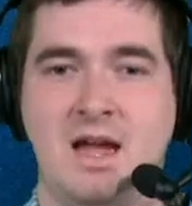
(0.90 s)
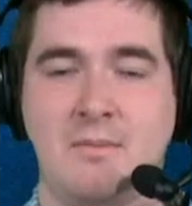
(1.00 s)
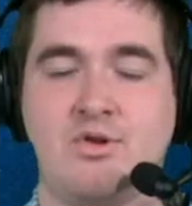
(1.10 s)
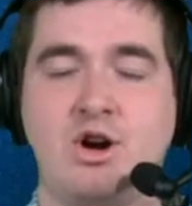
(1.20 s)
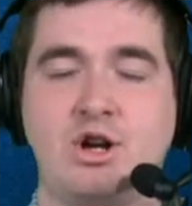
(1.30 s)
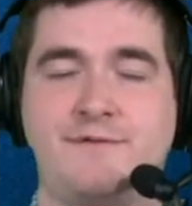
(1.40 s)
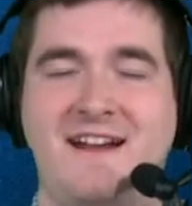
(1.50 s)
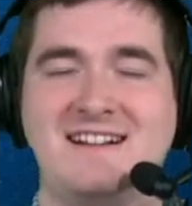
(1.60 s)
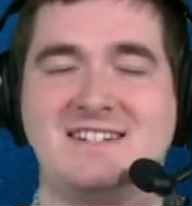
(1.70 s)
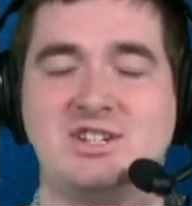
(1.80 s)
Broncos
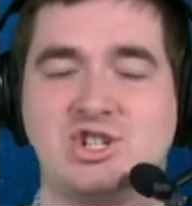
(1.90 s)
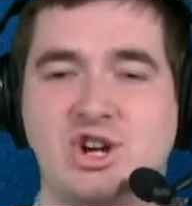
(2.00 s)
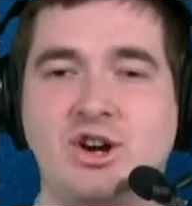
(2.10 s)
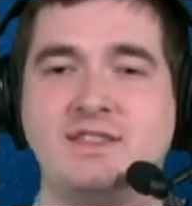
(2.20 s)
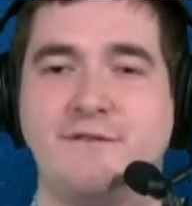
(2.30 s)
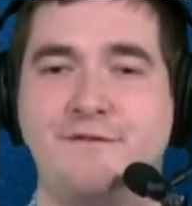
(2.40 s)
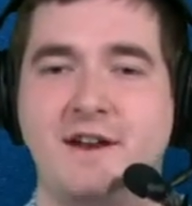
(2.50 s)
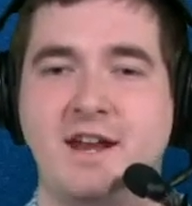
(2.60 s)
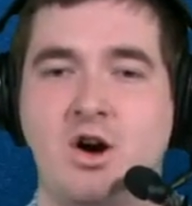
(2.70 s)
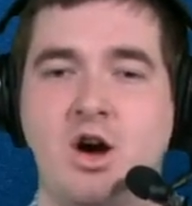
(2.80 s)
fans, to start the
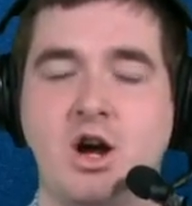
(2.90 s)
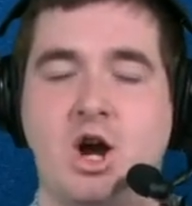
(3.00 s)
video,